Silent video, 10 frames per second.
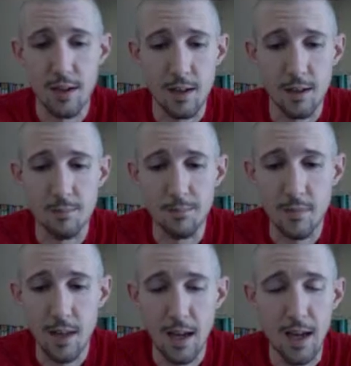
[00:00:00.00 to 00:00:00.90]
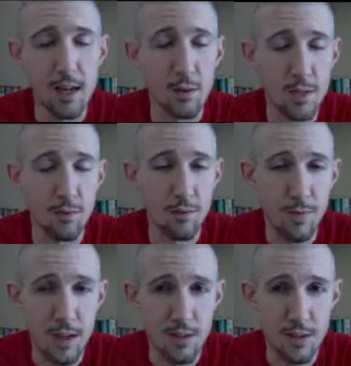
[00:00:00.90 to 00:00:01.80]
and helps out with
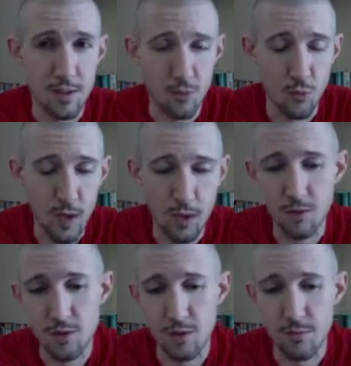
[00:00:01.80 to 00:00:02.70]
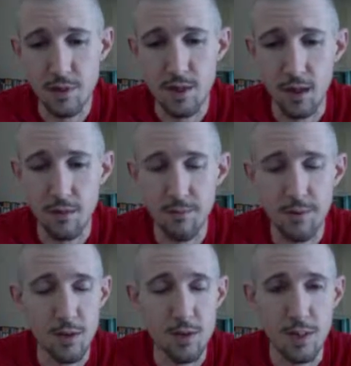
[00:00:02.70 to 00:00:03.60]
fats as well. So if it's not
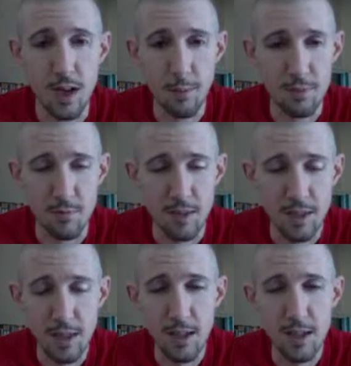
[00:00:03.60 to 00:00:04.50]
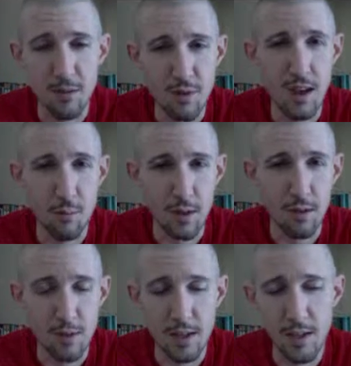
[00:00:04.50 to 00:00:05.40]
functioning optimally, you can't
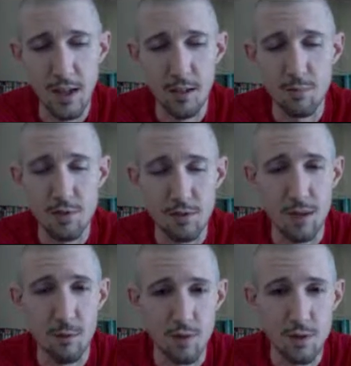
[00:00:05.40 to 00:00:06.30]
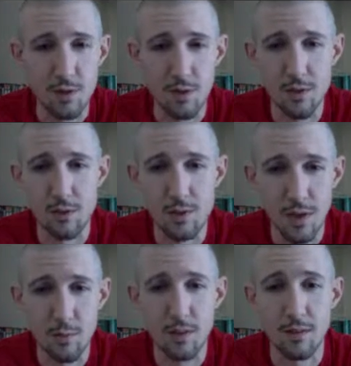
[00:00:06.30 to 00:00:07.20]
break everything down. It puts a lot more stress on the
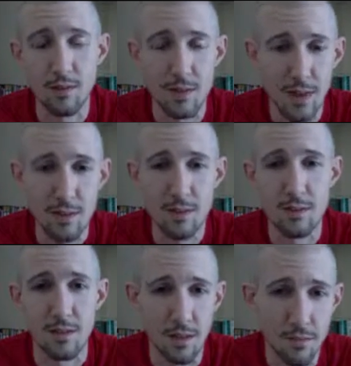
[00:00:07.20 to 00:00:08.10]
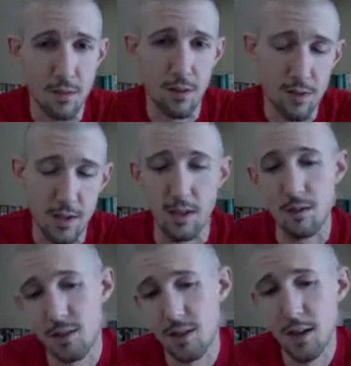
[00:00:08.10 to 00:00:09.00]
stomach, intestines, liver, everything
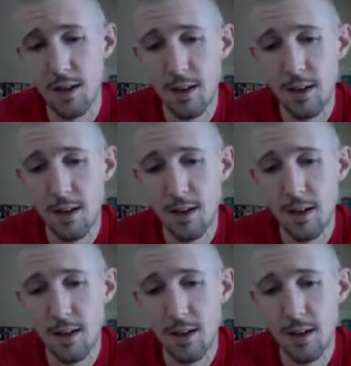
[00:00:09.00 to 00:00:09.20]
else.